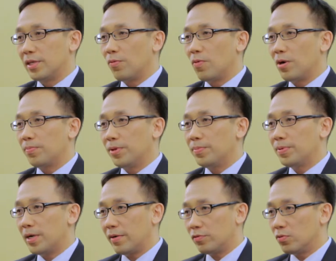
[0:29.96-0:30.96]
that while
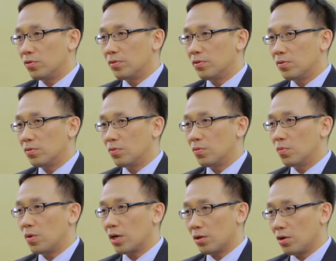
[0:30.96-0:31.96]
people have to
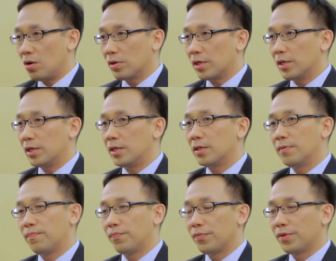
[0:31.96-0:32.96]
work longer,
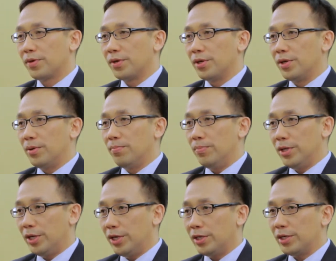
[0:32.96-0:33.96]

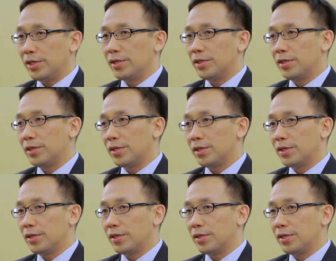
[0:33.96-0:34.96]
meaning
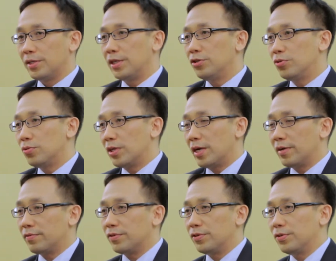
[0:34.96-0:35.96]
then you would
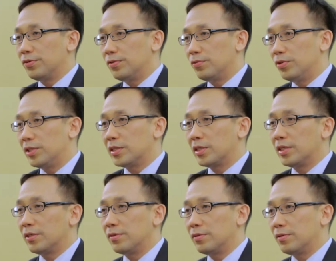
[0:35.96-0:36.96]
have to
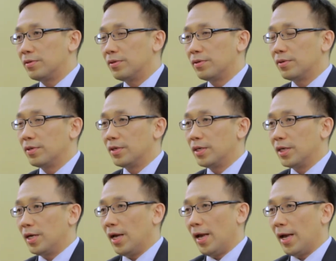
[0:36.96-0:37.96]
reskill
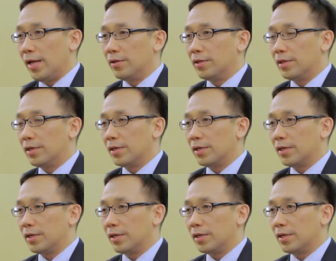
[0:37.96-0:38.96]
and
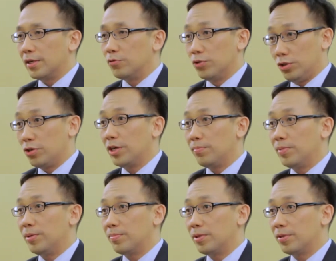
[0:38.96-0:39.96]
retrain
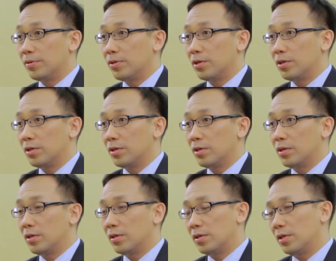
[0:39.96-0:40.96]
people
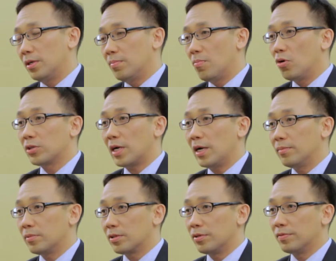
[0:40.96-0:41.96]
more
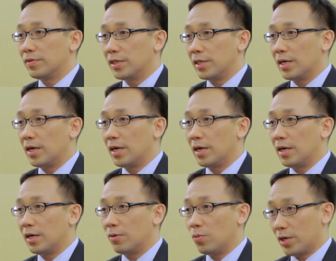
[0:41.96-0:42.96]
times over their
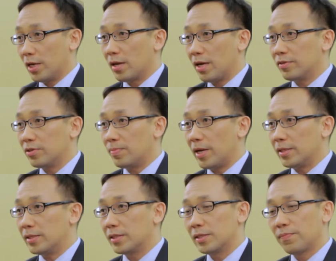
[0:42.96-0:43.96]
working
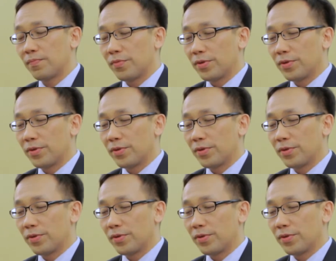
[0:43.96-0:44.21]
lifespans.